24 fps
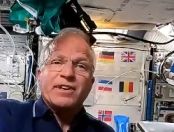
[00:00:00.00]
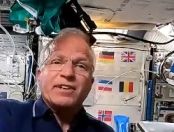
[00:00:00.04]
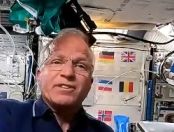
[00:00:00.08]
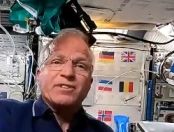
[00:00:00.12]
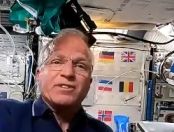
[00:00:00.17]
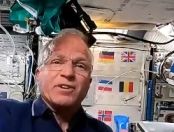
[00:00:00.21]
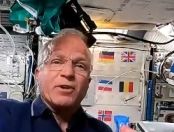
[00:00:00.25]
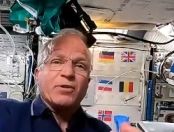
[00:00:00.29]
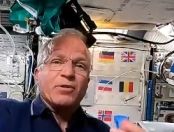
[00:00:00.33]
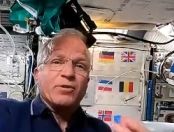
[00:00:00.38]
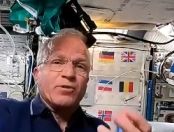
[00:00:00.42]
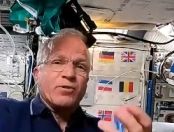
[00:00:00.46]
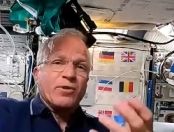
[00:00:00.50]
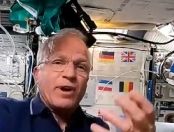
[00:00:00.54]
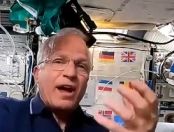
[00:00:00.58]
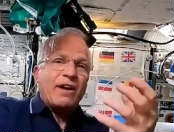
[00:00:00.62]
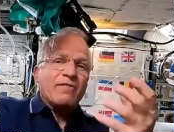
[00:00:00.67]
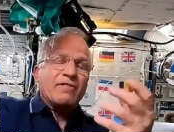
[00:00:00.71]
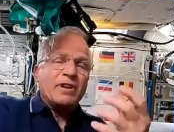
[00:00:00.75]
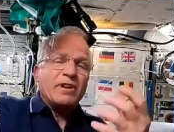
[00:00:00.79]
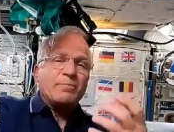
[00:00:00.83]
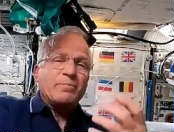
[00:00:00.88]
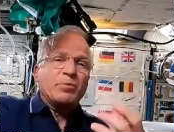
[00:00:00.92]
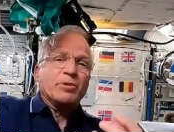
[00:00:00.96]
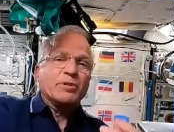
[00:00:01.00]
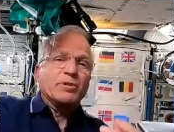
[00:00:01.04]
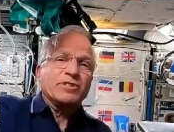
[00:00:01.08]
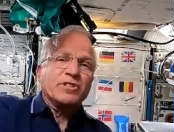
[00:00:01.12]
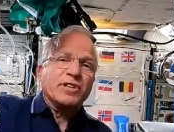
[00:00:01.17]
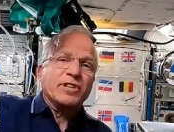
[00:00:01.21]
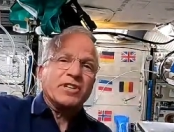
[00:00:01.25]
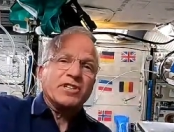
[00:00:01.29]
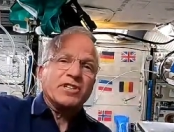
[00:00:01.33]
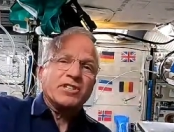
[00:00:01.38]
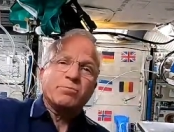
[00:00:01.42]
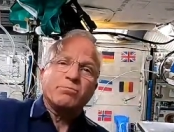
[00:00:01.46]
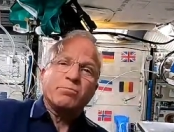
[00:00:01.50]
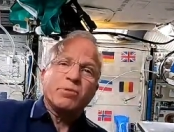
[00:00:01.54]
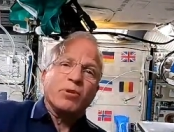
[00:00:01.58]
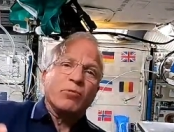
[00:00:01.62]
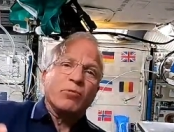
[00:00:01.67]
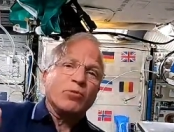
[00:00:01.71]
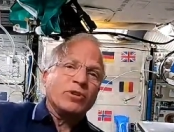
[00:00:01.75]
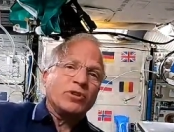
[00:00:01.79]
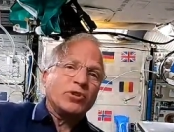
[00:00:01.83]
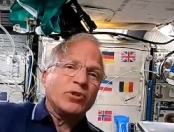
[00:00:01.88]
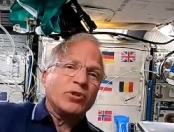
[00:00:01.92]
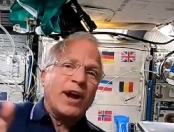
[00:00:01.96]
So gravity pulls us,
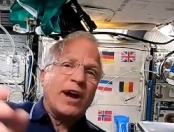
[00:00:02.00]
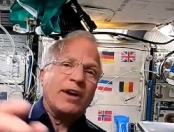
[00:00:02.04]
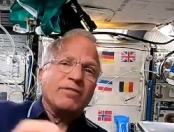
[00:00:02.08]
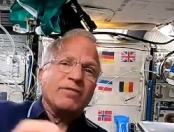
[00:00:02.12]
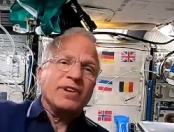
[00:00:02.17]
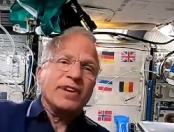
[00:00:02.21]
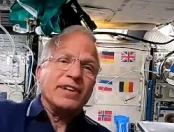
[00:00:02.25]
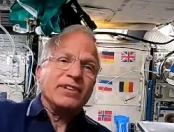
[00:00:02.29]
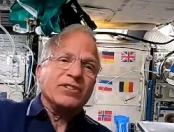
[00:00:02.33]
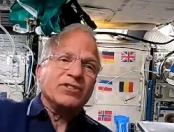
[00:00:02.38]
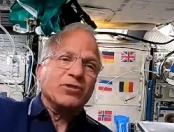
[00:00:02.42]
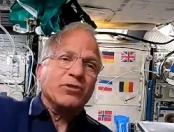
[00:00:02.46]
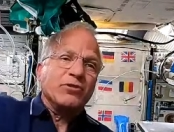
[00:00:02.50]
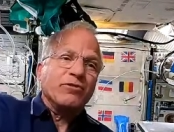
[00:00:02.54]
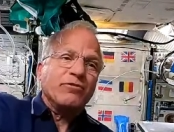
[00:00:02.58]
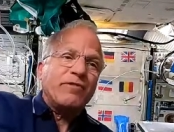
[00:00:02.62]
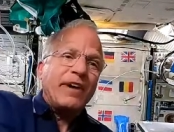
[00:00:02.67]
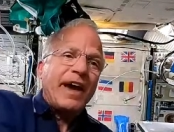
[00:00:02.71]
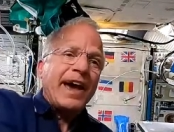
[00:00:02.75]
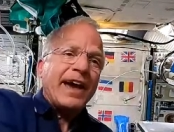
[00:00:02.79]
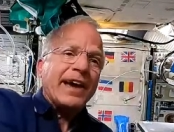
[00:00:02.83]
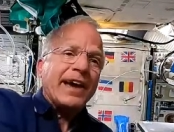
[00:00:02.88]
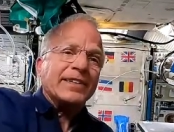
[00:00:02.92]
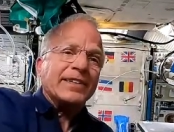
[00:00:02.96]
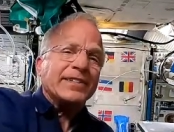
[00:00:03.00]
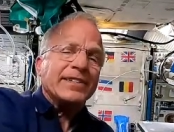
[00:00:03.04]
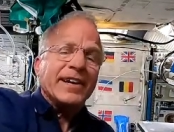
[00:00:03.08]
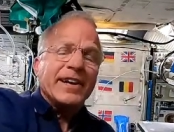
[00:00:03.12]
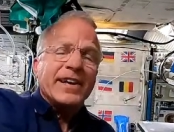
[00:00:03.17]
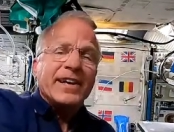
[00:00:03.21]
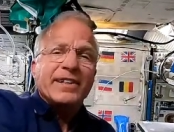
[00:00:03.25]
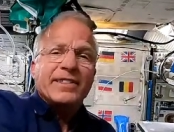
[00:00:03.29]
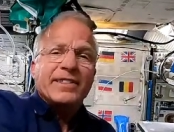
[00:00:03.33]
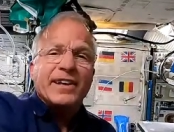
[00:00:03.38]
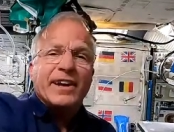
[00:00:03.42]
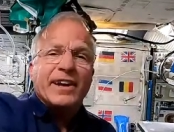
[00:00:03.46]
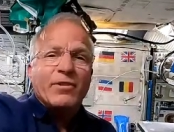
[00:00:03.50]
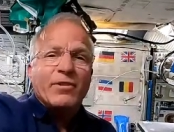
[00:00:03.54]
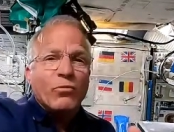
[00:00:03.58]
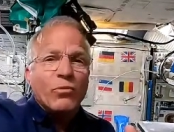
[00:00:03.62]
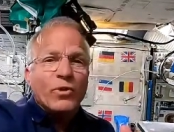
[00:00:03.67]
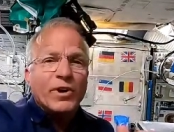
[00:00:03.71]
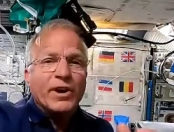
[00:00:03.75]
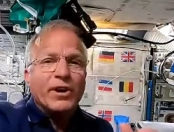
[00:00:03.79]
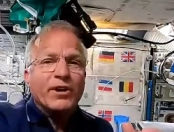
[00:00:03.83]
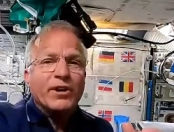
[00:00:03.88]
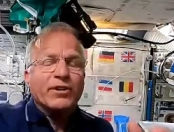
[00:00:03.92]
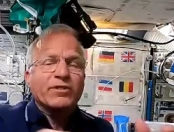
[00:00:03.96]
but we're traveling so fast that
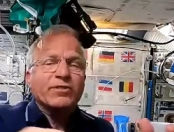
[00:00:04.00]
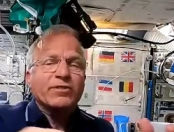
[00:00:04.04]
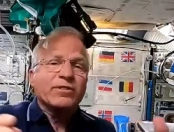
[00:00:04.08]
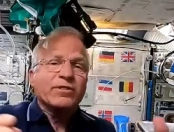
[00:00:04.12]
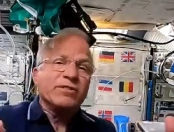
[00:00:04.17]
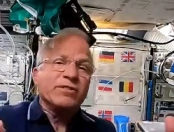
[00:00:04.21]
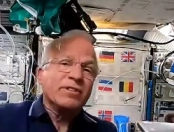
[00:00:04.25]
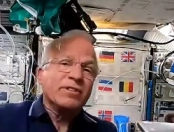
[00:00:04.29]
we're